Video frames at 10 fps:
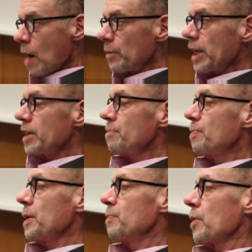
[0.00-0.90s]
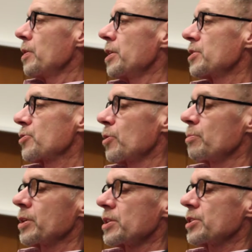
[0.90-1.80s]
many people in this
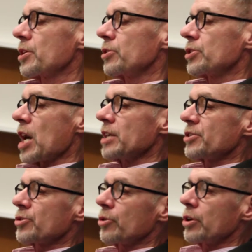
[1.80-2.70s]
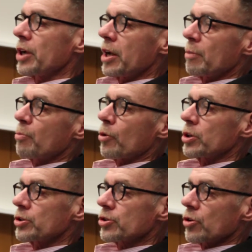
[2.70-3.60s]
room consider Jon Stewart an
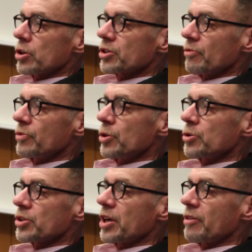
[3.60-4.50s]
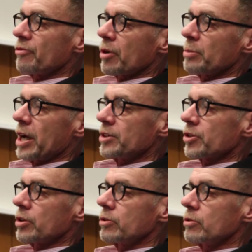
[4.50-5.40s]
important source of news and
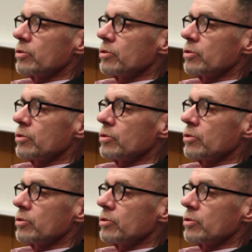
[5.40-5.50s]
information?